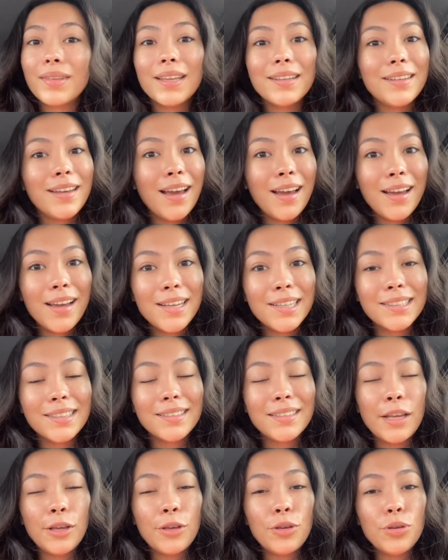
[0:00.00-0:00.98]
yeah,
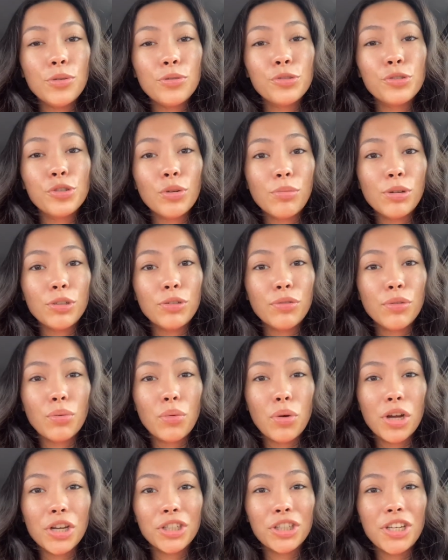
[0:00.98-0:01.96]
guys, thank you so much for
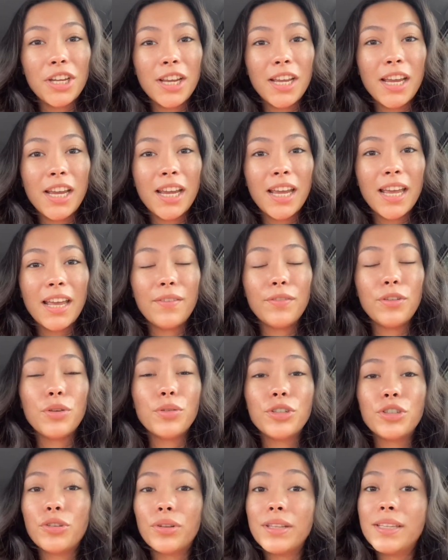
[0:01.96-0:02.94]
watching. If you
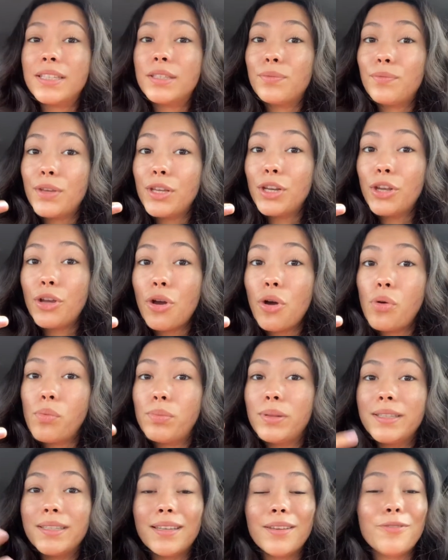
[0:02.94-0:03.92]
enjoyed this video,
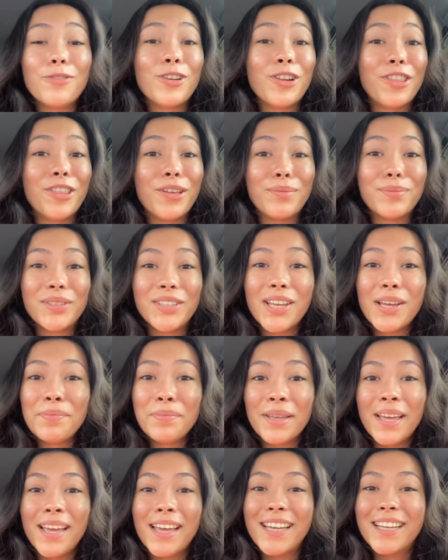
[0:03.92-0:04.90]
please give it a thumbs up,
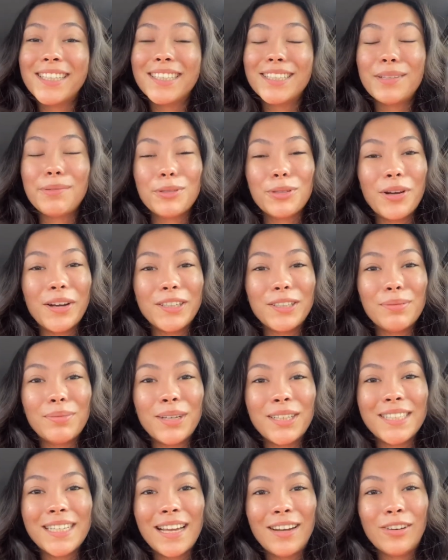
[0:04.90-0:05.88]
subscribe to
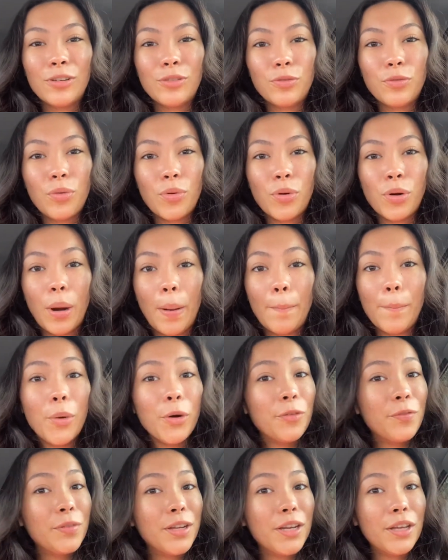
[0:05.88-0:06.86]
my channel for
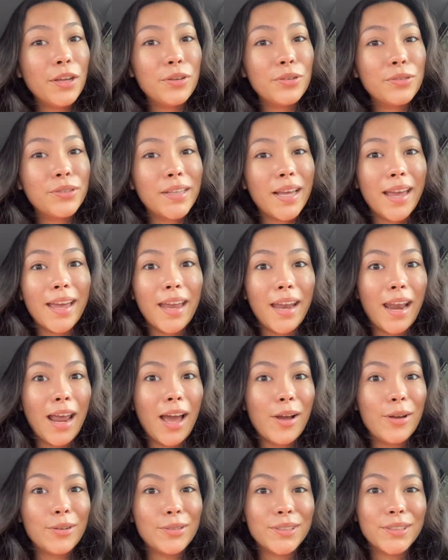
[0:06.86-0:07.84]
more videos, and
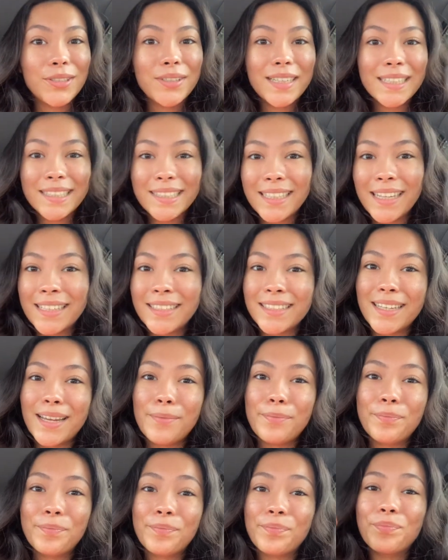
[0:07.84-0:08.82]
I'll see you guys next
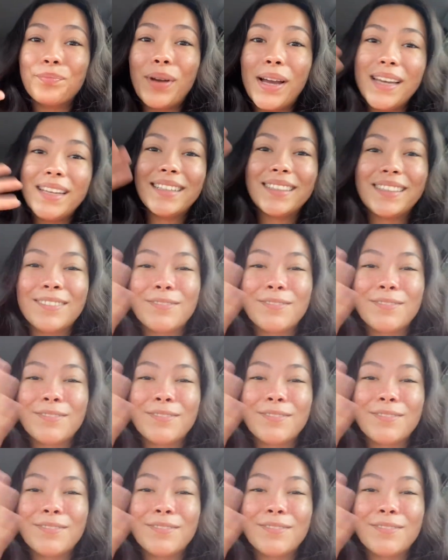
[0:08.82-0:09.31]
time. Bye.